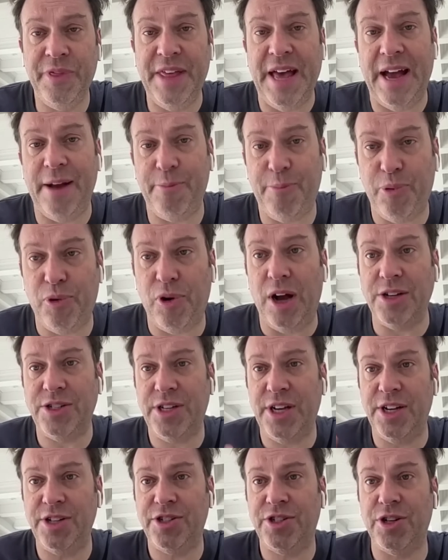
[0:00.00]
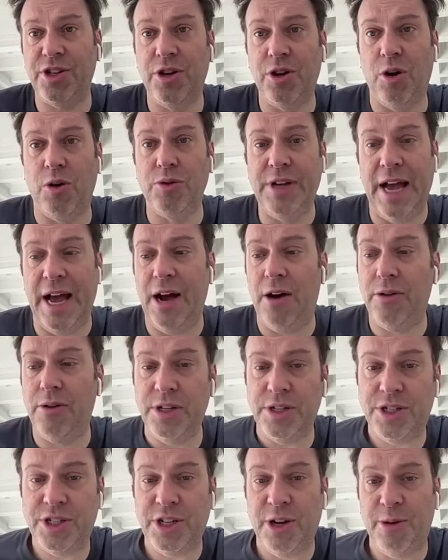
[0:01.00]
that process to go
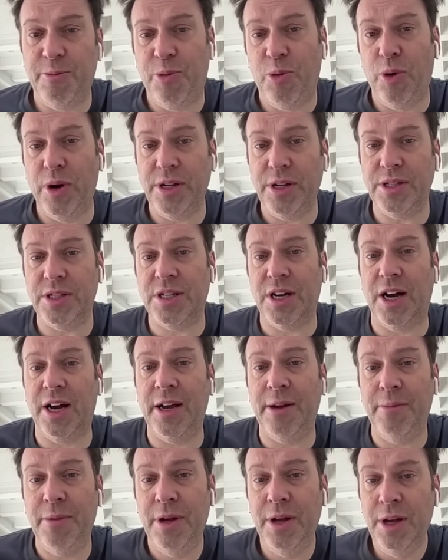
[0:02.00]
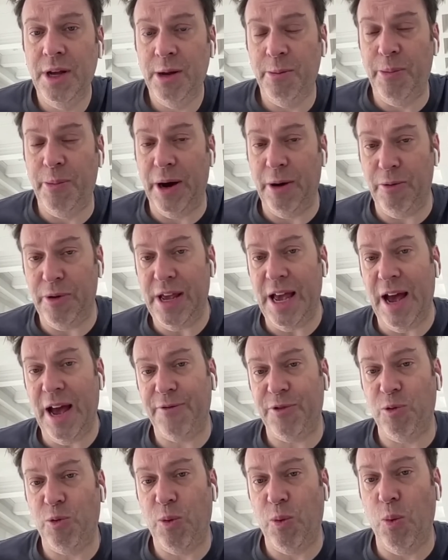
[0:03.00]
down at some point in time, but we
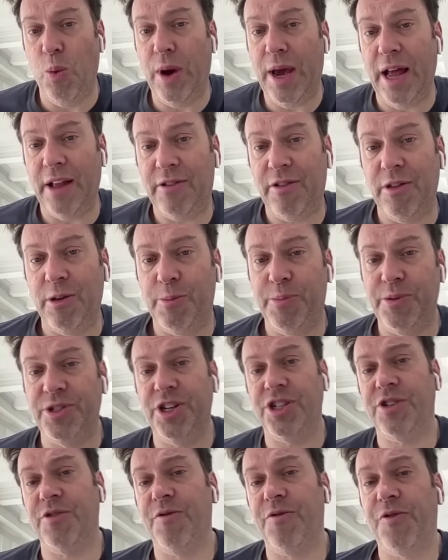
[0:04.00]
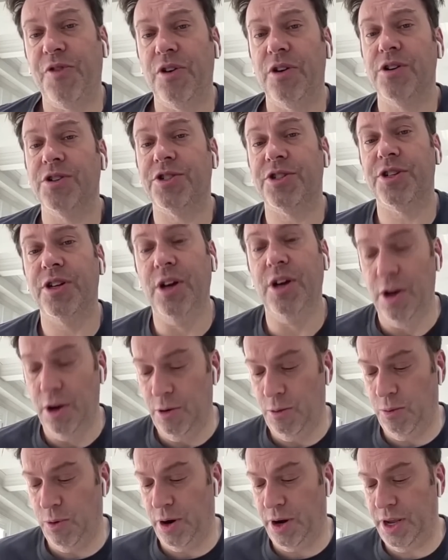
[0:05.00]
have to get to the position first
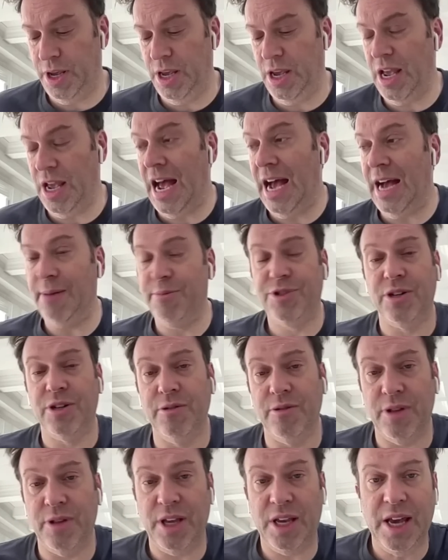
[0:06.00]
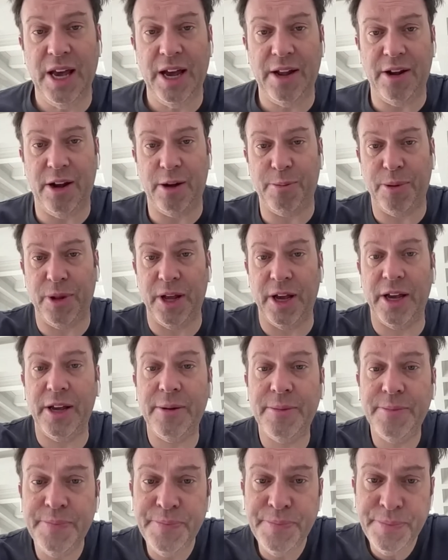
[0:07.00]
where he absolutely cannot
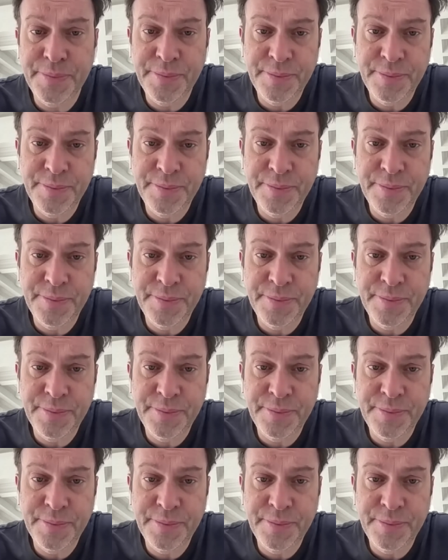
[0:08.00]
play.